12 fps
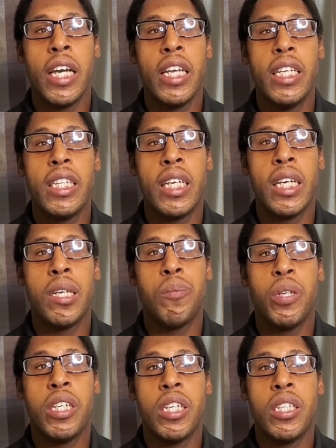
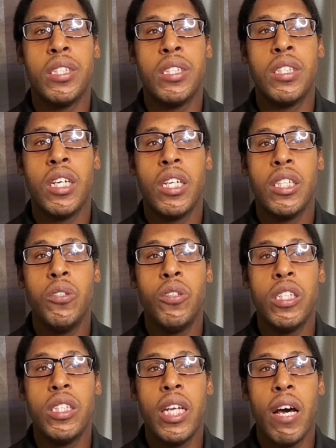anything because you
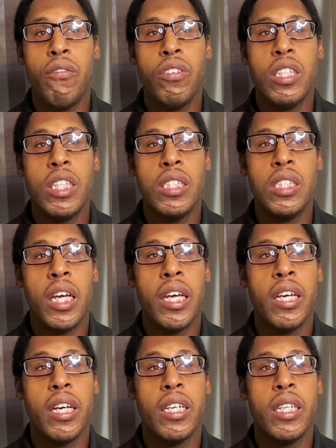can definitely
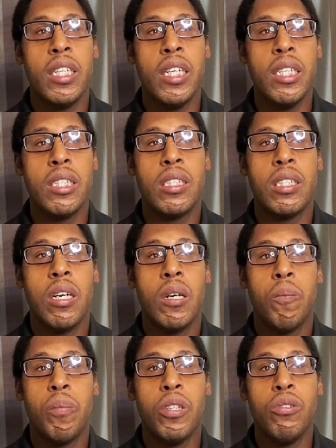take this
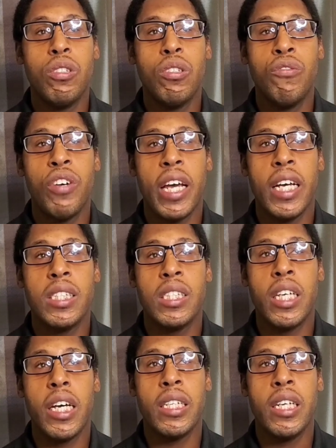Bluetooth
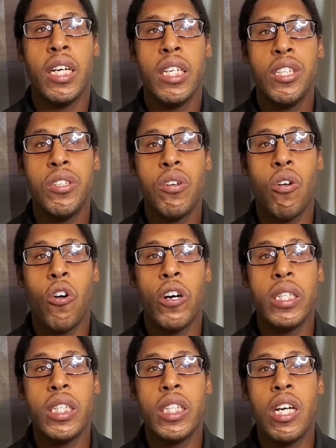headset, you know,
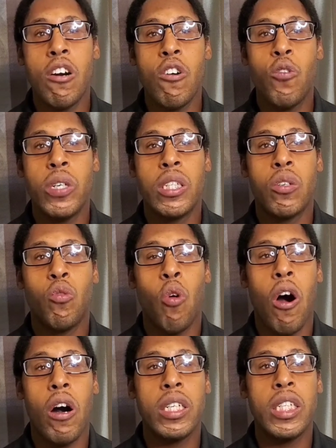on the go when you're
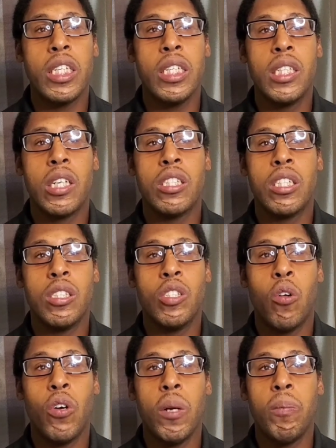walking or
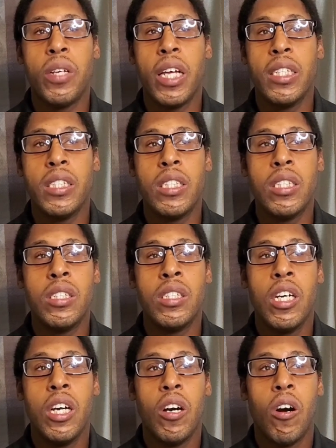just going
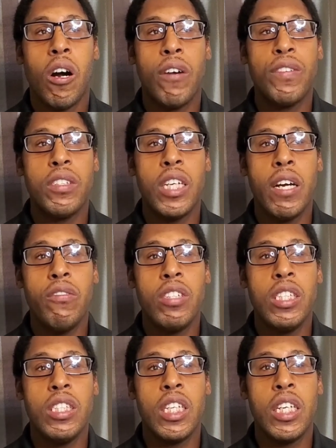places or if you're
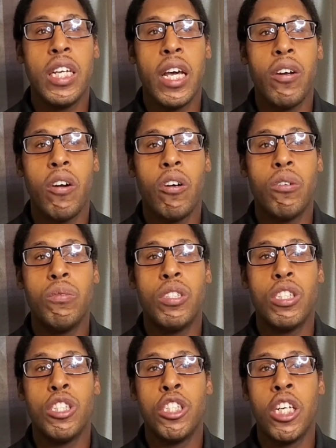definitely sitting at home just